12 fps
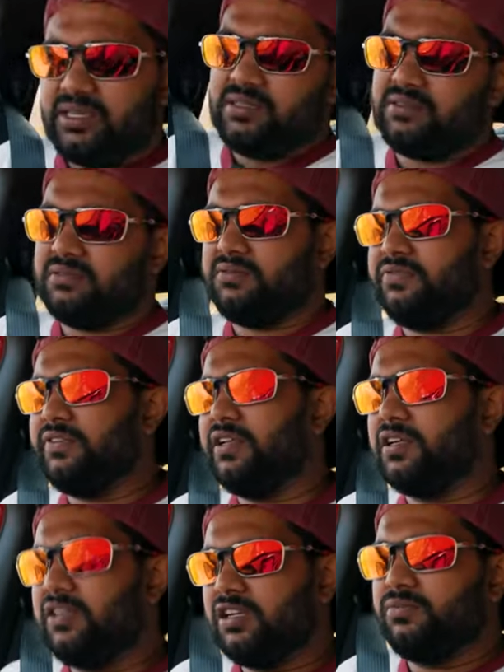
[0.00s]
things
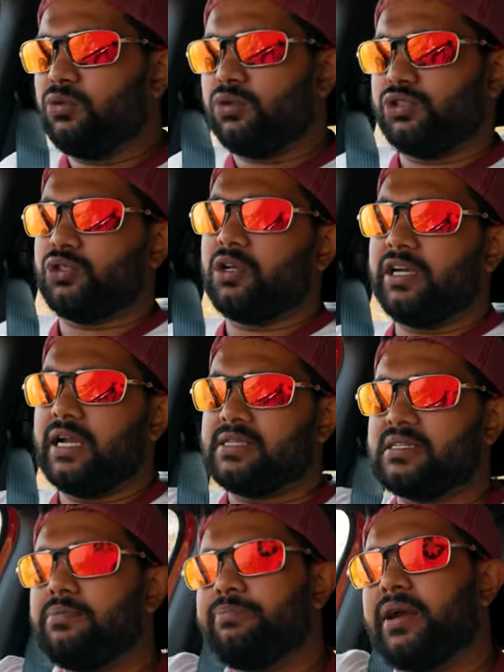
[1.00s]
feel a little more solid
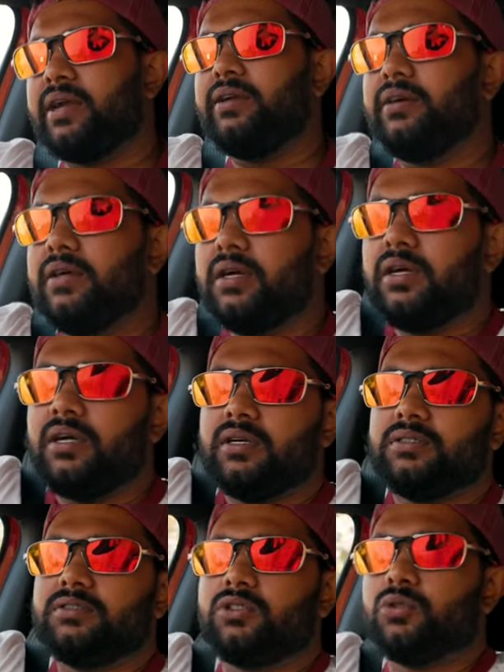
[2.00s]
as compared
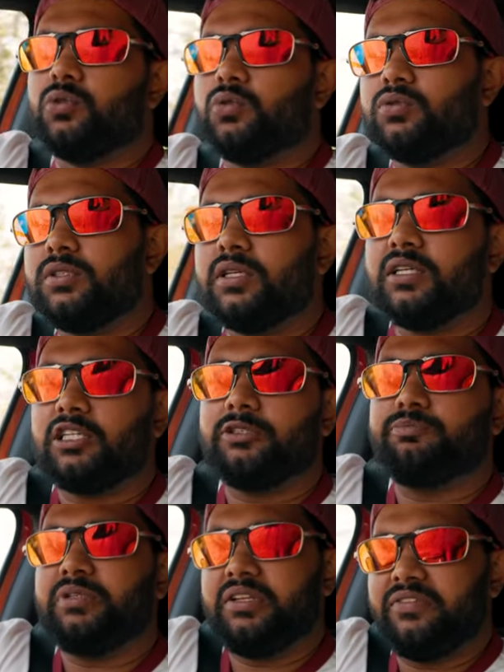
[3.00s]
to
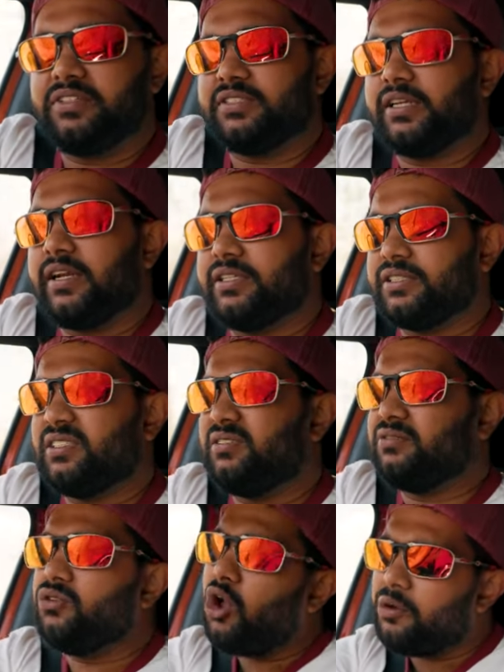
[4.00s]
the previous
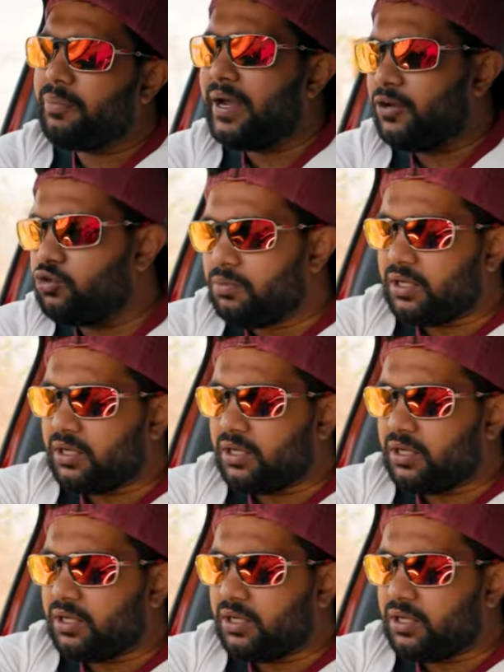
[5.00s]
generation, not by too